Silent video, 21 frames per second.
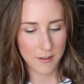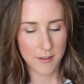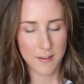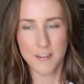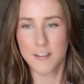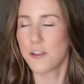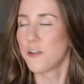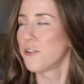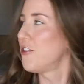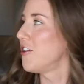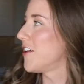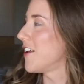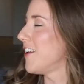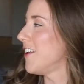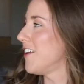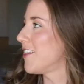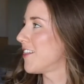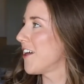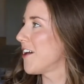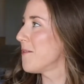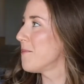So she can
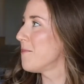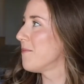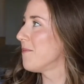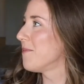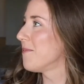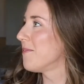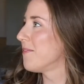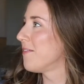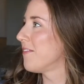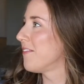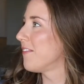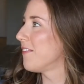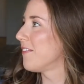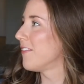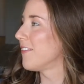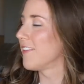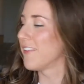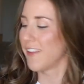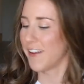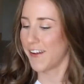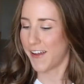eat them?
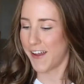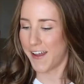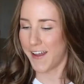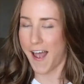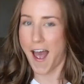Okay.